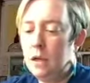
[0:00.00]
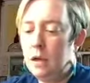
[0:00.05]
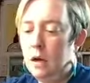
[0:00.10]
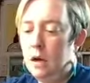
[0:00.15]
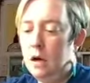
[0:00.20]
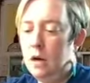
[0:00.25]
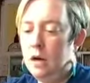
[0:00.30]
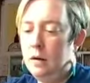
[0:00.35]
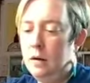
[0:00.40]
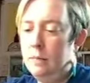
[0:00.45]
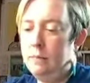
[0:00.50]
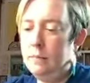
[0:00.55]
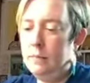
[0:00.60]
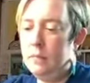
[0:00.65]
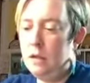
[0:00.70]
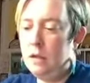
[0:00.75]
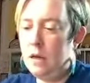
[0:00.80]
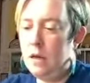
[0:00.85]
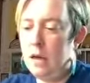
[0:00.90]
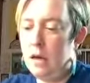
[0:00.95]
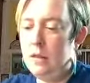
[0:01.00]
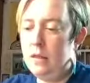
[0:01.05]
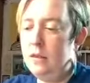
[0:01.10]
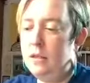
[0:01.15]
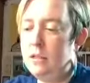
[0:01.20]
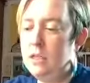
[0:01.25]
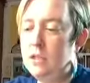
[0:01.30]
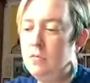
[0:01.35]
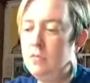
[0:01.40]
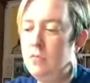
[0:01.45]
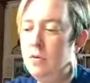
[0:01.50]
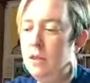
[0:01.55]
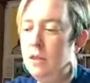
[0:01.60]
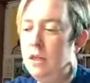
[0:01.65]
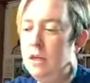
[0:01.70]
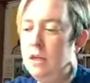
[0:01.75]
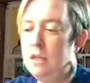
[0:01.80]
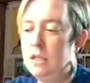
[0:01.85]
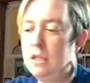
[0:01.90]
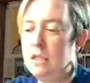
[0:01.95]
And this is
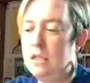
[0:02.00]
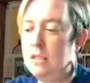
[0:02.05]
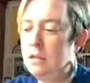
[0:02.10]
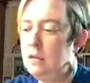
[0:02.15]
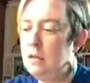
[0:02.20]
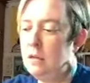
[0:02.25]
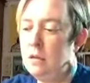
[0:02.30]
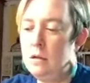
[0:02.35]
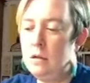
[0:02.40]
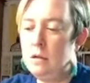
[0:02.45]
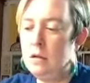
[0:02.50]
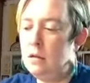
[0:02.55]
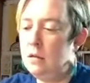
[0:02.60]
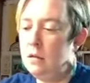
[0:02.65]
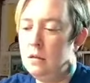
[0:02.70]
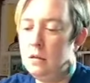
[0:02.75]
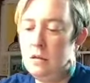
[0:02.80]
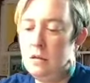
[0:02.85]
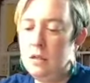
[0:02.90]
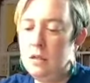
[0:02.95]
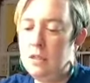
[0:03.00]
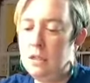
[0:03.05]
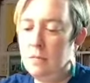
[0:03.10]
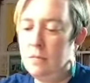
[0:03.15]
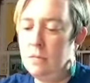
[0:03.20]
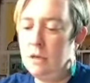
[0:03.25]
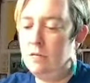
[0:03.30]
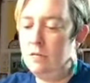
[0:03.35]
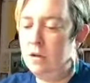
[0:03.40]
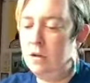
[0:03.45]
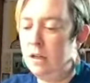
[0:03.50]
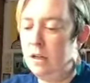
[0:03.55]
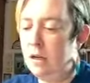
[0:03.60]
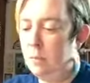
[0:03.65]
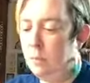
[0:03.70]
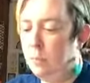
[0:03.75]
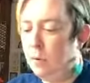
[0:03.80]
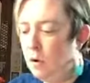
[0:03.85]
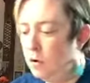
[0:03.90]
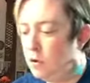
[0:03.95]
really just, there's something really
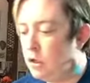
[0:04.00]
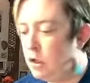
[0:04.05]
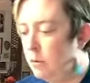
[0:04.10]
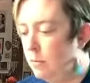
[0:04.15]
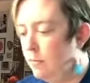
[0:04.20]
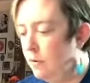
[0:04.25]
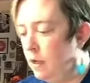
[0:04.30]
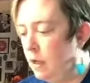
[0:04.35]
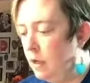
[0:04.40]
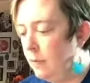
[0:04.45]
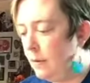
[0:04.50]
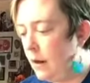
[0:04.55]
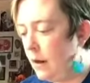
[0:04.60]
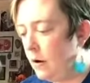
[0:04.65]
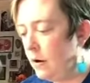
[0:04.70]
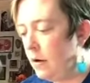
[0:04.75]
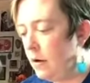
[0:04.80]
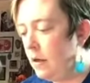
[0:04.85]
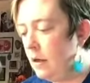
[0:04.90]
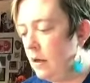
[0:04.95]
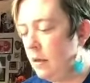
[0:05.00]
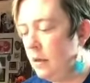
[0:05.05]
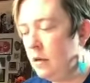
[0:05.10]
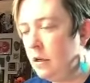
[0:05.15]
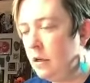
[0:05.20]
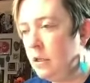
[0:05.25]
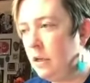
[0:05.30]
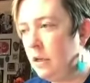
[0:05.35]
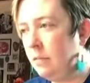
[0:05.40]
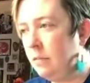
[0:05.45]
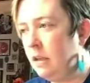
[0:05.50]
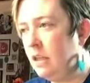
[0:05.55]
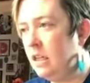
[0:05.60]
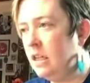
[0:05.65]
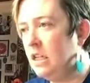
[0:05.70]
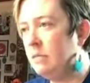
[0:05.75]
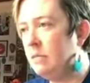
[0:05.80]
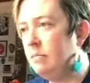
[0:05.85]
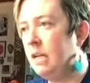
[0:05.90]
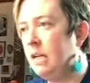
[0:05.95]
approachable about it. And there's something that
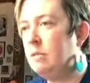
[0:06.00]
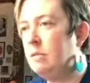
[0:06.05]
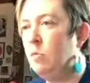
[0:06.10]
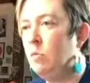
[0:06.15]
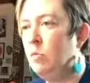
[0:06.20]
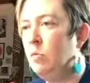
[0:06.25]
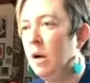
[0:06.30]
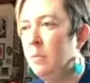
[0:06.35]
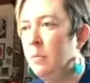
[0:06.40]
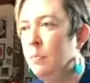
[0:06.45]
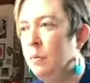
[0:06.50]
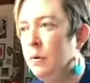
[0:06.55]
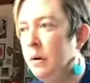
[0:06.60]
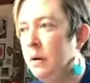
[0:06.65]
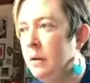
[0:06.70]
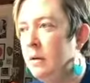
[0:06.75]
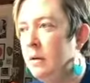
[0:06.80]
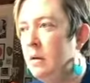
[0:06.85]
just makes me want to put,